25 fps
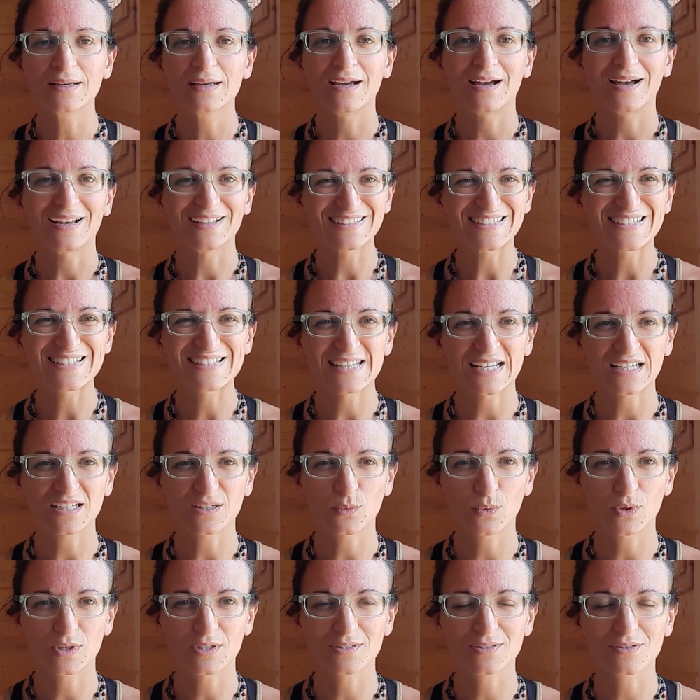understanding
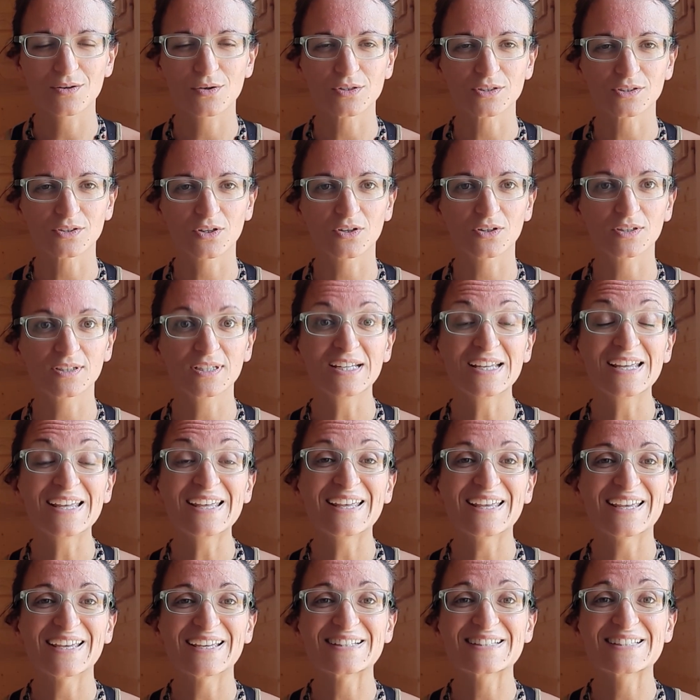what is going on,
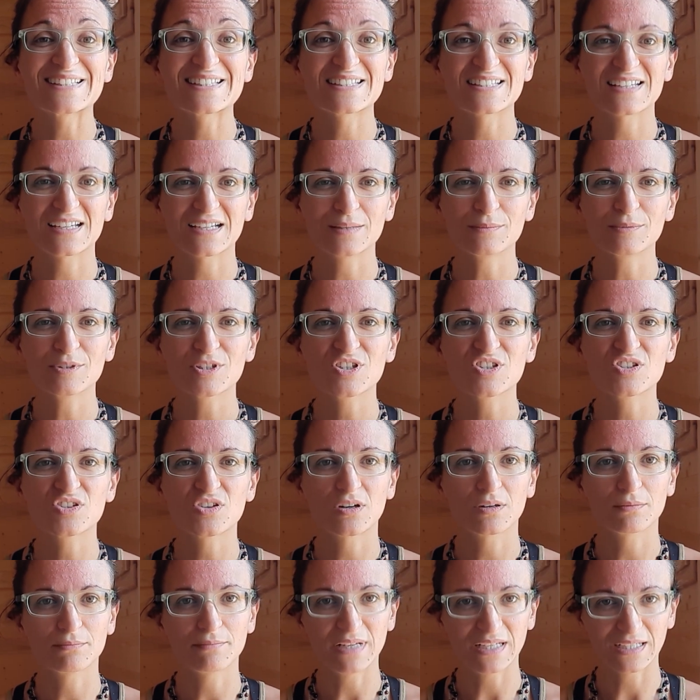it's time to
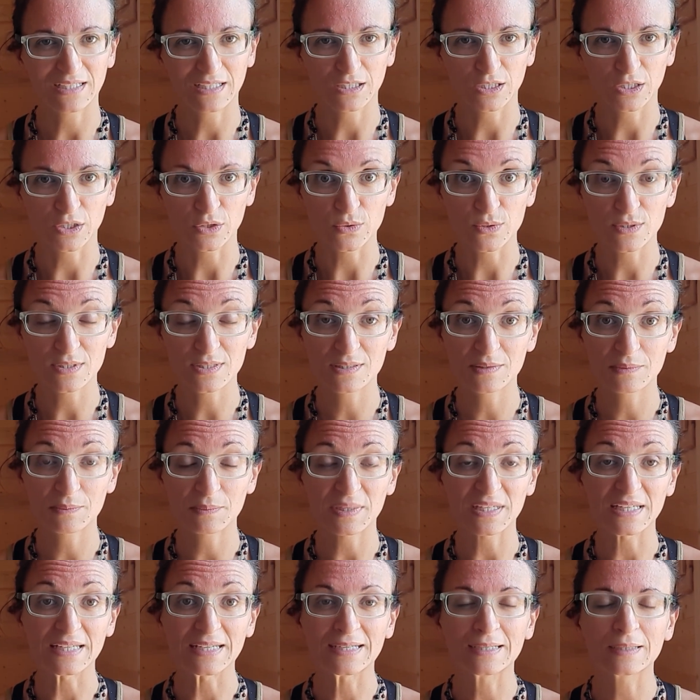start making you
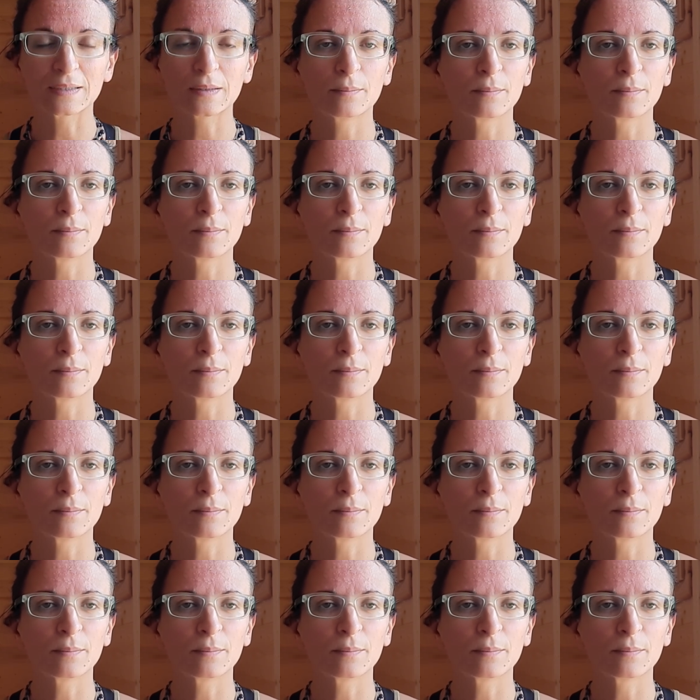speak.